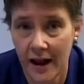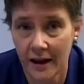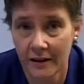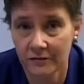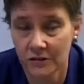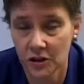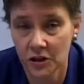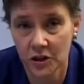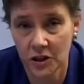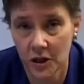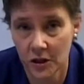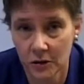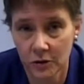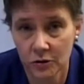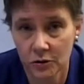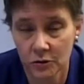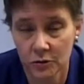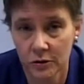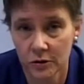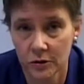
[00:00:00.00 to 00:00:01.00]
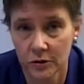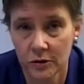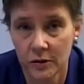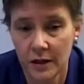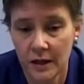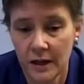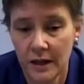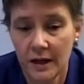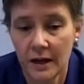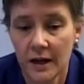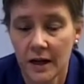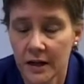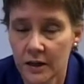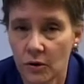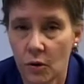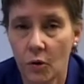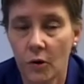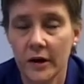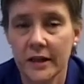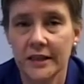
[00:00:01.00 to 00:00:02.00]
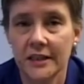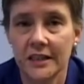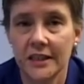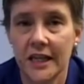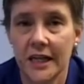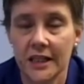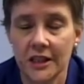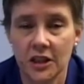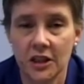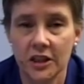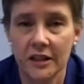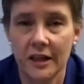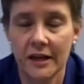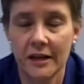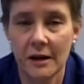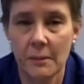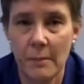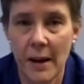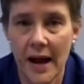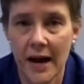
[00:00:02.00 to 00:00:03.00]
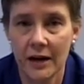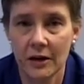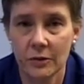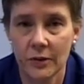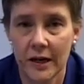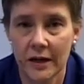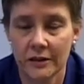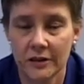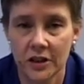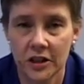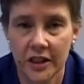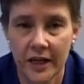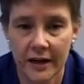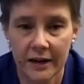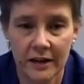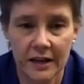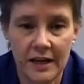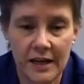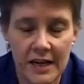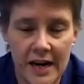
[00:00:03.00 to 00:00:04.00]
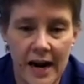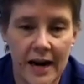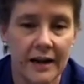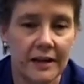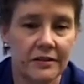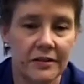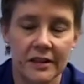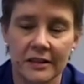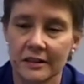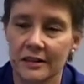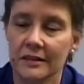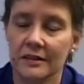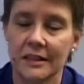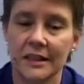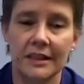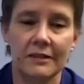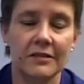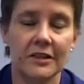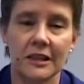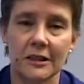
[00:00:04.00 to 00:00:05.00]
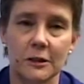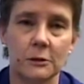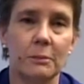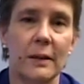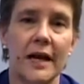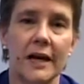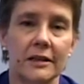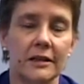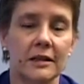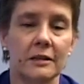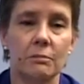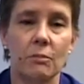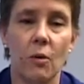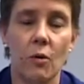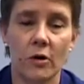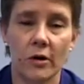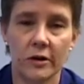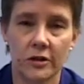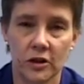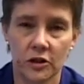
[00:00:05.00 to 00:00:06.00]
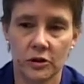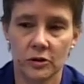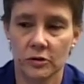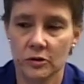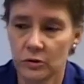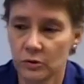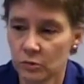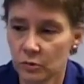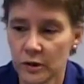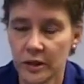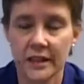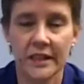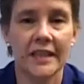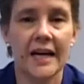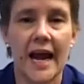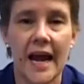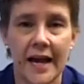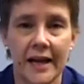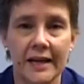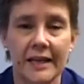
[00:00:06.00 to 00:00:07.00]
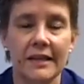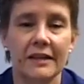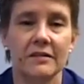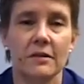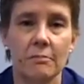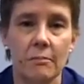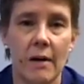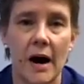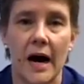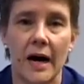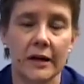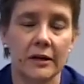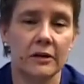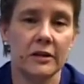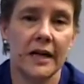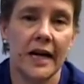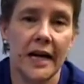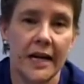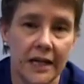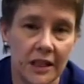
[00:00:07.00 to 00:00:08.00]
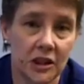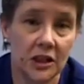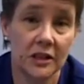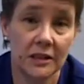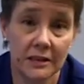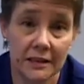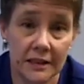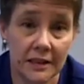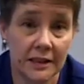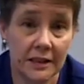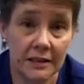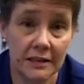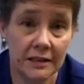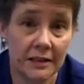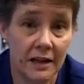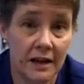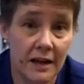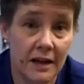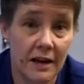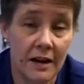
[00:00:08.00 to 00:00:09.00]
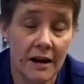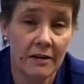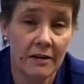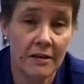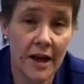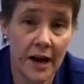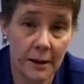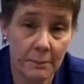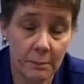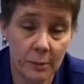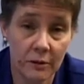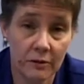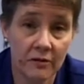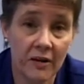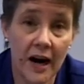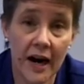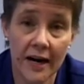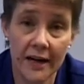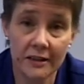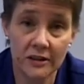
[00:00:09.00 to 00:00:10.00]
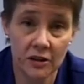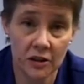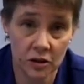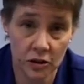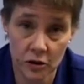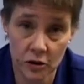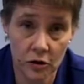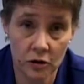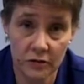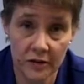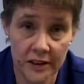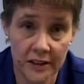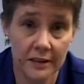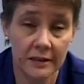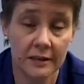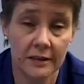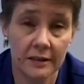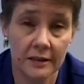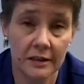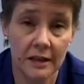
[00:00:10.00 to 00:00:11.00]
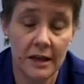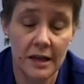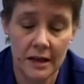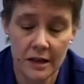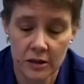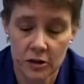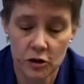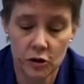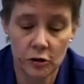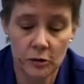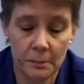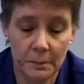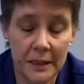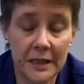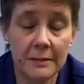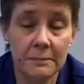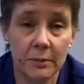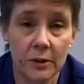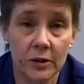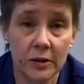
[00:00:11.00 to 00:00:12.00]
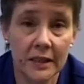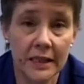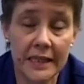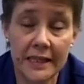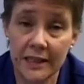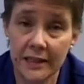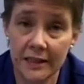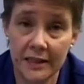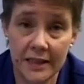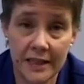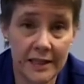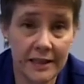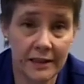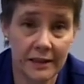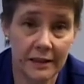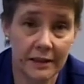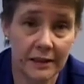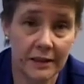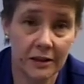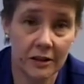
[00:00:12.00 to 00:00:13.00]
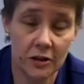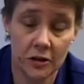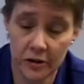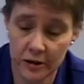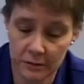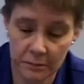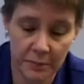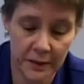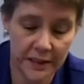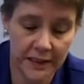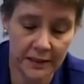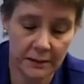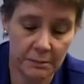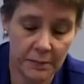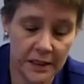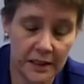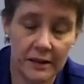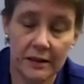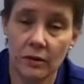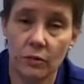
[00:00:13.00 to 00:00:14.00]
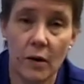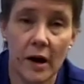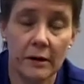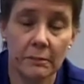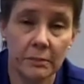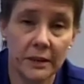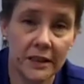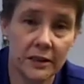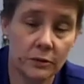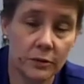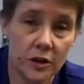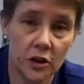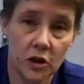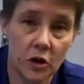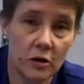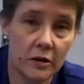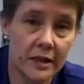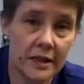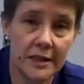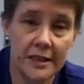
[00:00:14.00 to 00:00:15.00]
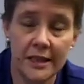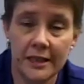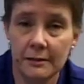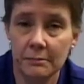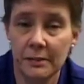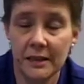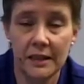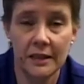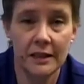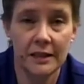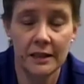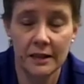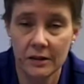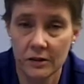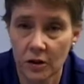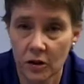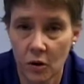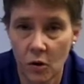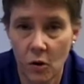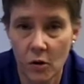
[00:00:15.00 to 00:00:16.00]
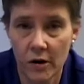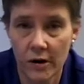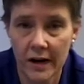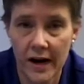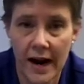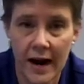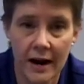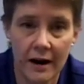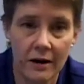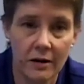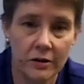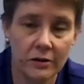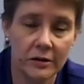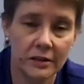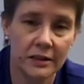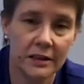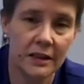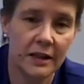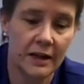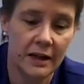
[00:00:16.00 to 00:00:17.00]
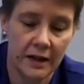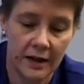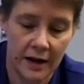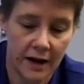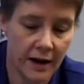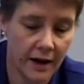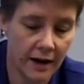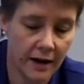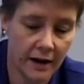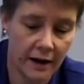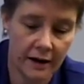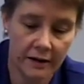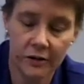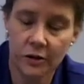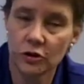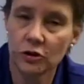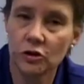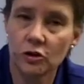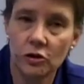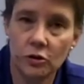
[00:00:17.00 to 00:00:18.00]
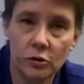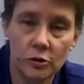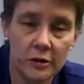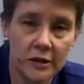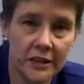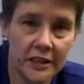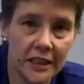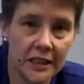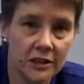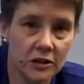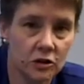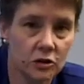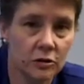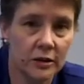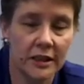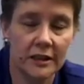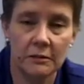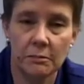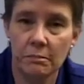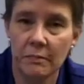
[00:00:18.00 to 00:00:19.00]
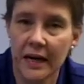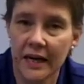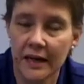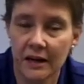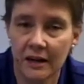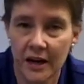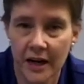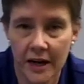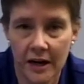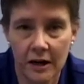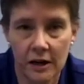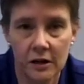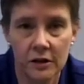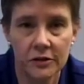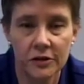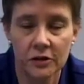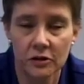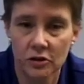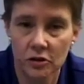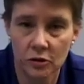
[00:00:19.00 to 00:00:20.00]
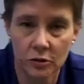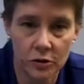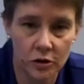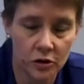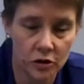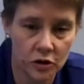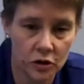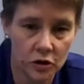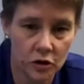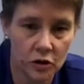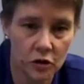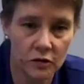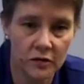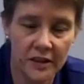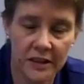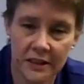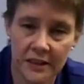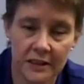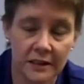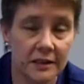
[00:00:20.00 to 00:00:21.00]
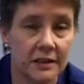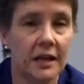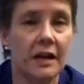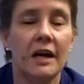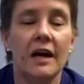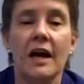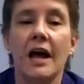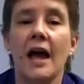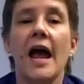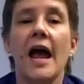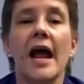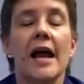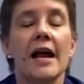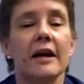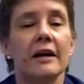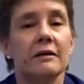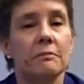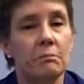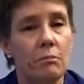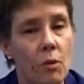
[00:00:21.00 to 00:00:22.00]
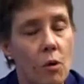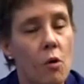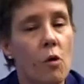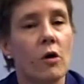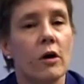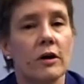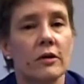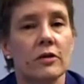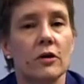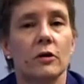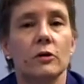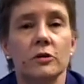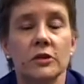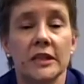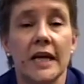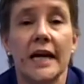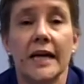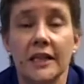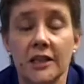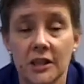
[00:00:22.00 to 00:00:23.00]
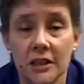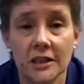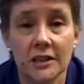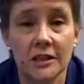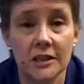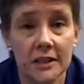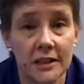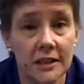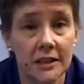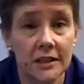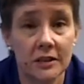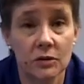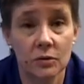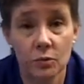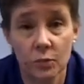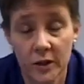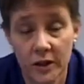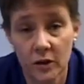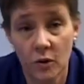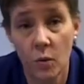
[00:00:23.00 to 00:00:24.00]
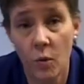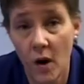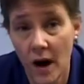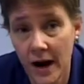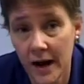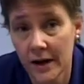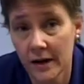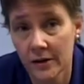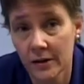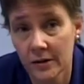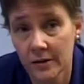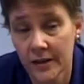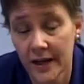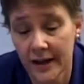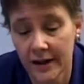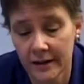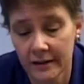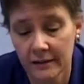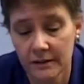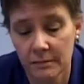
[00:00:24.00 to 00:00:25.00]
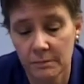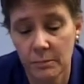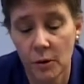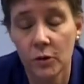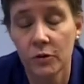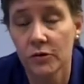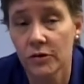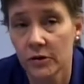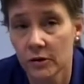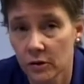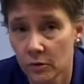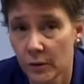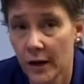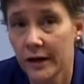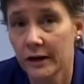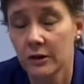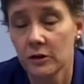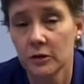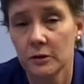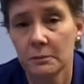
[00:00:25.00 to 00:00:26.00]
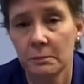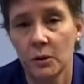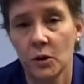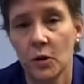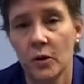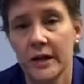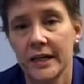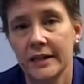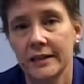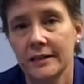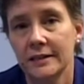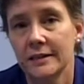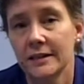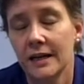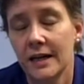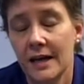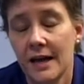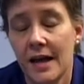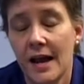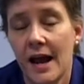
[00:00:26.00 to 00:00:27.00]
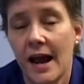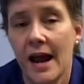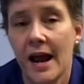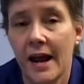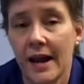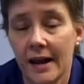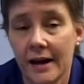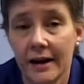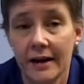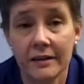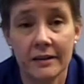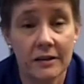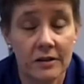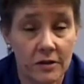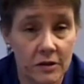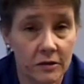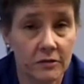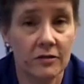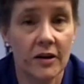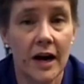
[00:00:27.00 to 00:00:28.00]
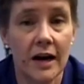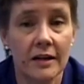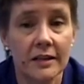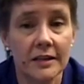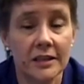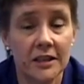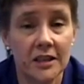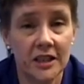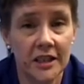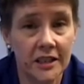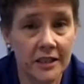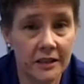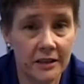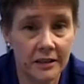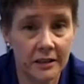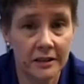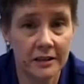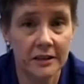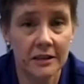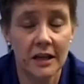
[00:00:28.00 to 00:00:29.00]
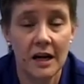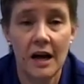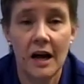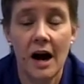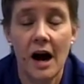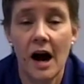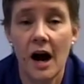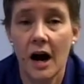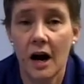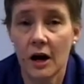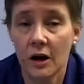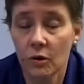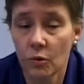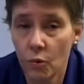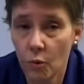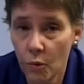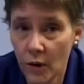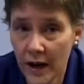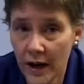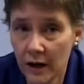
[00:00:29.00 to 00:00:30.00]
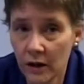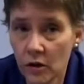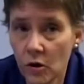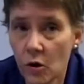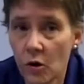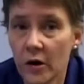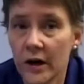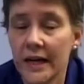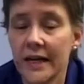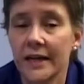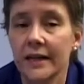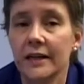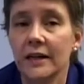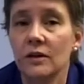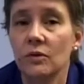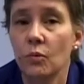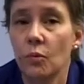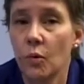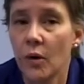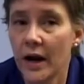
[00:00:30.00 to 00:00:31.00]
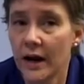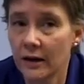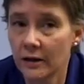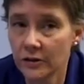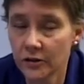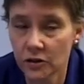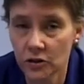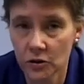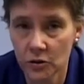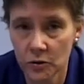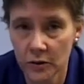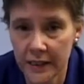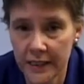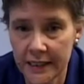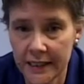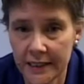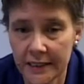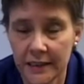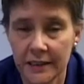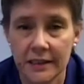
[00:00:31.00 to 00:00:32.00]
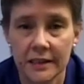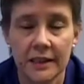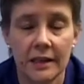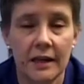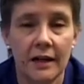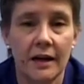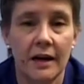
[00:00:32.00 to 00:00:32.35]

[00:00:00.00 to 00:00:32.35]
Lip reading: have to go through an orientation and a background check. And this is even expanded more to really any of the modern agencies that provide services to people in need. It could be the Wamblee-Wachoni teepee, the courthouse, the school district, mental health, social services, and more. Those agencies require that both their regular employees and their volunteers are well-oriented, well-screened,